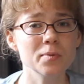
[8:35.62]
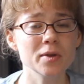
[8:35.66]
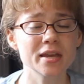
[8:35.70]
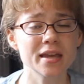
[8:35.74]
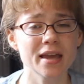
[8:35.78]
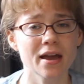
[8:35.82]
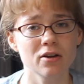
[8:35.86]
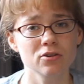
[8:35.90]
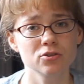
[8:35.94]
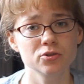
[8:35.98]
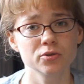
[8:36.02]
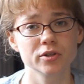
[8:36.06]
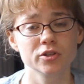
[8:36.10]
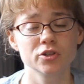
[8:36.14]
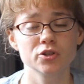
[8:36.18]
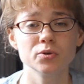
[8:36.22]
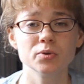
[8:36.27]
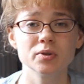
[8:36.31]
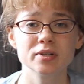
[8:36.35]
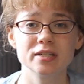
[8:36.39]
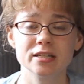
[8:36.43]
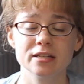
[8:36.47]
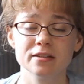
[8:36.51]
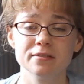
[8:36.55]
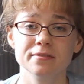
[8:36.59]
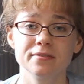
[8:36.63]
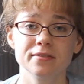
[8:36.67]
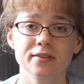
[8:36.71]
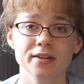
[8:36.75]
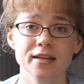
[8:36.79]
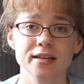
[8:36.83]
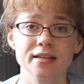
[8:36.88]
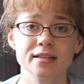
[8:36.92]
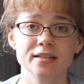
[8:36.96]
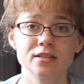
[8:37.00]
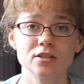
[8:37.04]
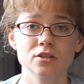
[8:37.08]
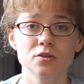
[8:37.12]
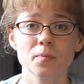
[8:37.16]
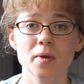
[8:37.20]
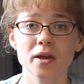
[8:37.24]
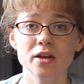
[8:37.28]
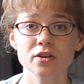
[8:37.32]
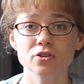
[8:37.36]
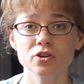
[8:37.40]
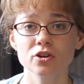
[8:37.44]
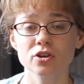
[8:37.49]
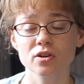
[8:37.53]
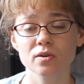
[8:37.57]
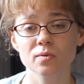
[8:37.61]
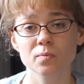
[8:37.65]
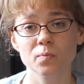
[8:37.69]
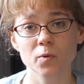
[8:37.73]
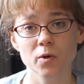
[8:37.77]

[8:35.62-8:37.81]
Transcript: be counterintuitive is to make sure you